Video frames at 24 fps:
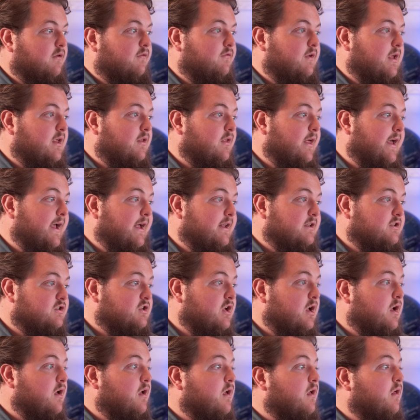the VLANs
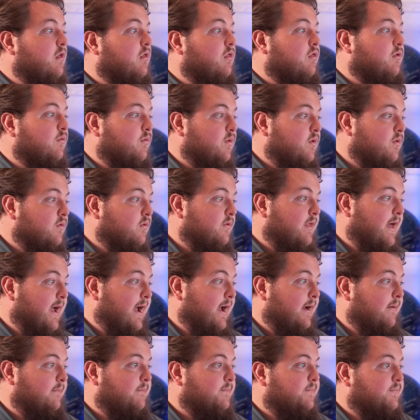through
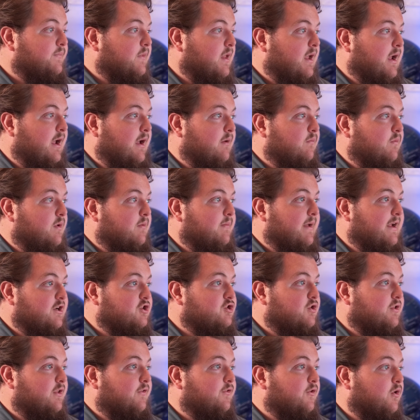that, and we make
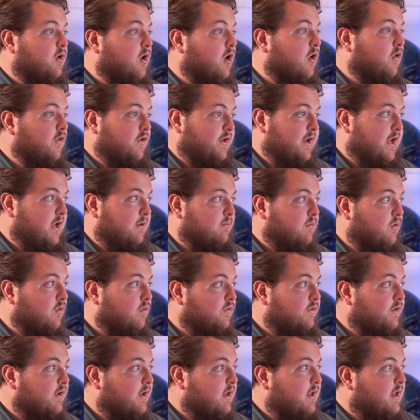sure that they're all
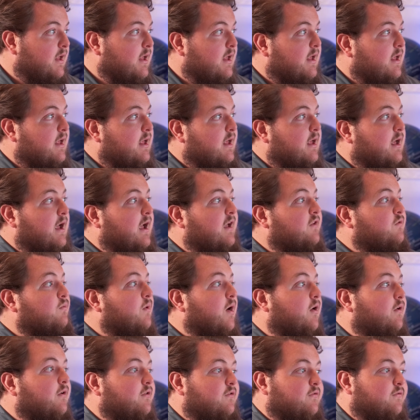enabled. As
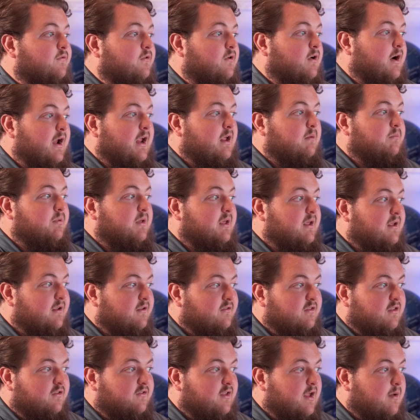well as for
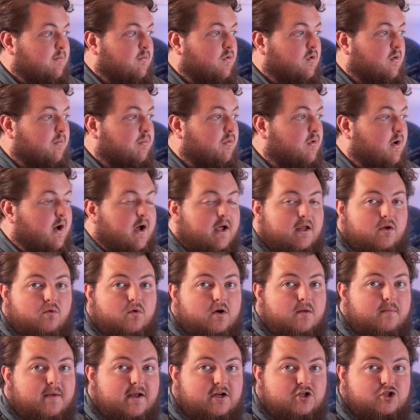APs, the same will apply. You
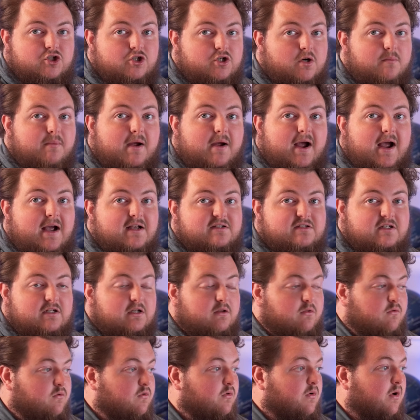want to make sure you're
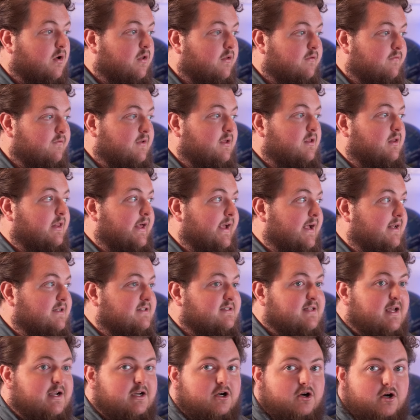passing through all the
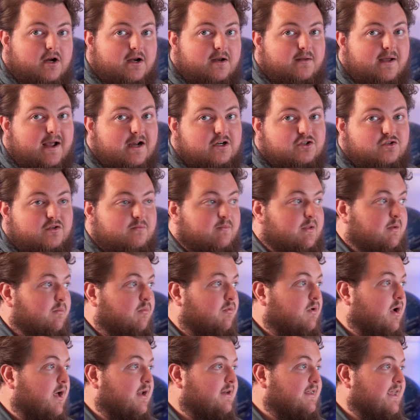VLANs that you're going to actually be
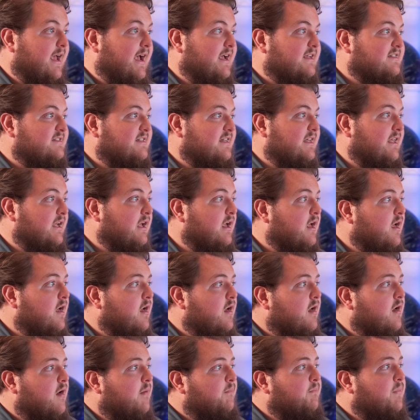broadcasting.
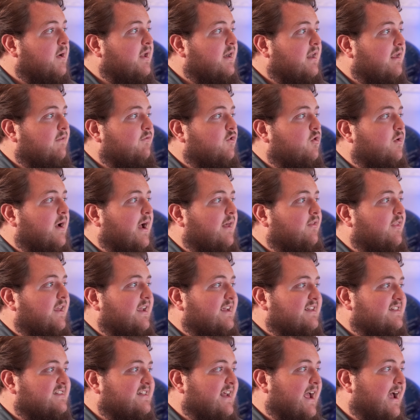But if you had like
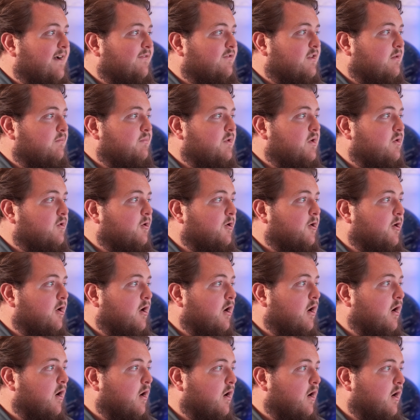a staff computer
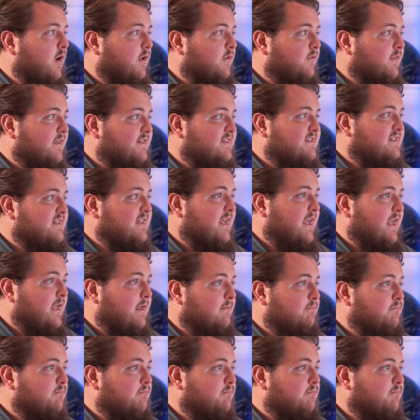on, let's say,